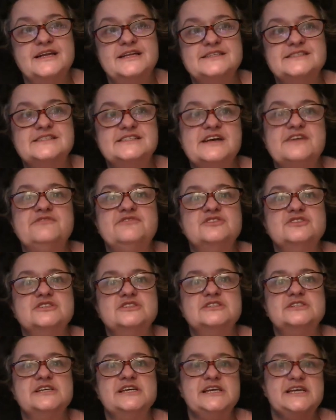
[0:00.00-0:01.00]
and it's
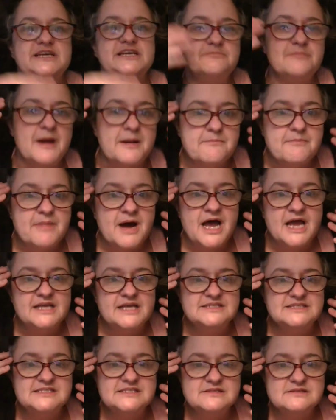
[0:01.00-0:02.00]
definitely in my
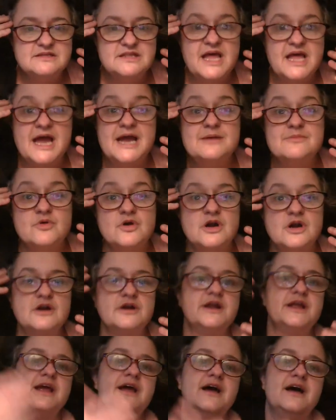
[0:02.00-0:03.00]
mind's
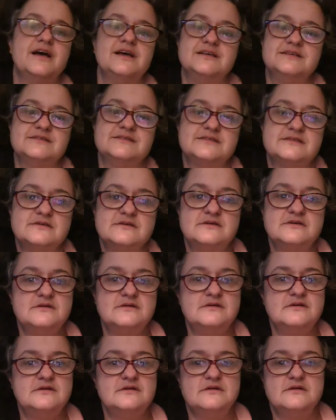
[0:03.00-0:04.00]
library as
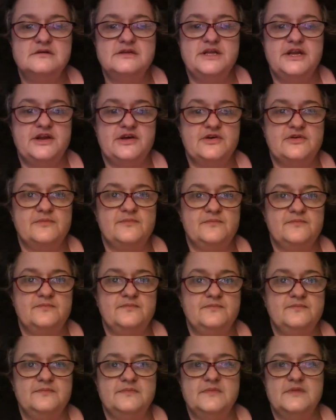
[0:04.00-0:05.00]
you know
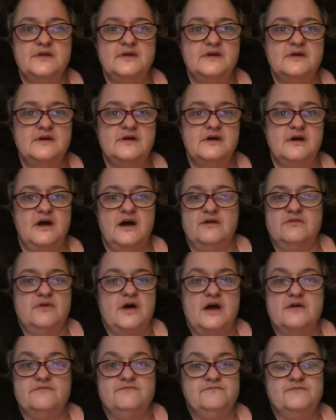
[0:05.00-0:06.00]
a,
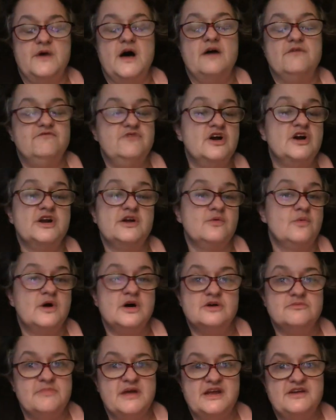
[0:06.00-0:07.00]
a, a very
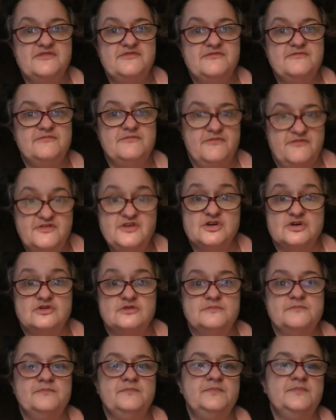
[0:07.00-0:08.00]
well made
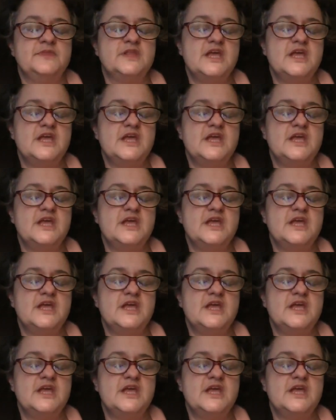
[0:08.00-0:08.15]
film